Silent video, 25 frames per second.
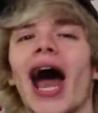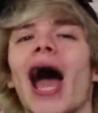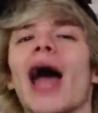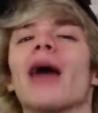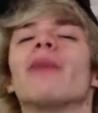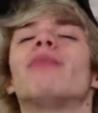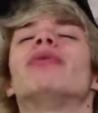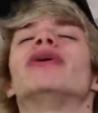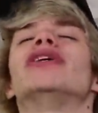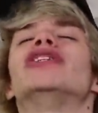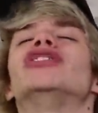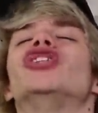
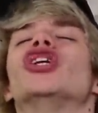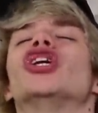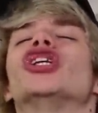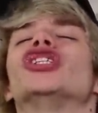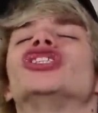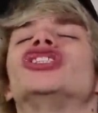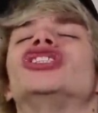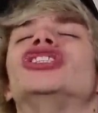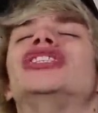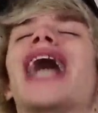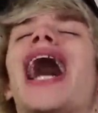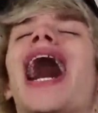I've been
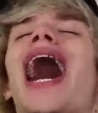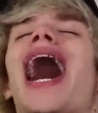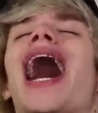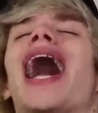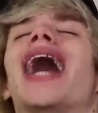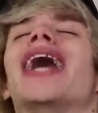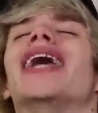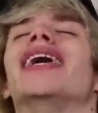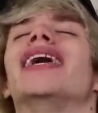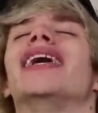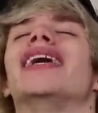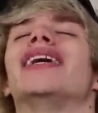just
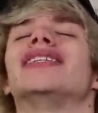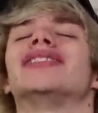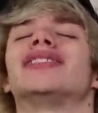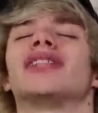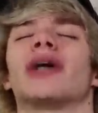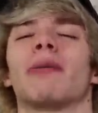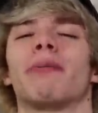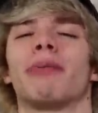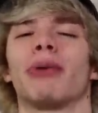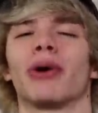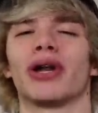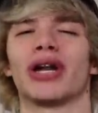dying
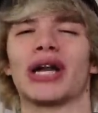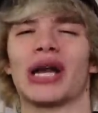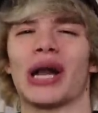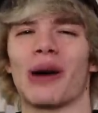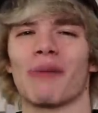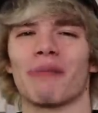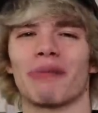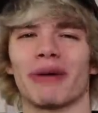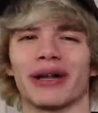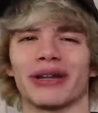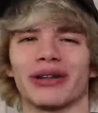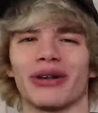to put it
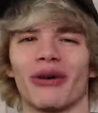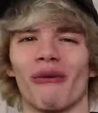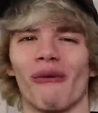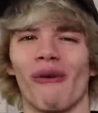up on the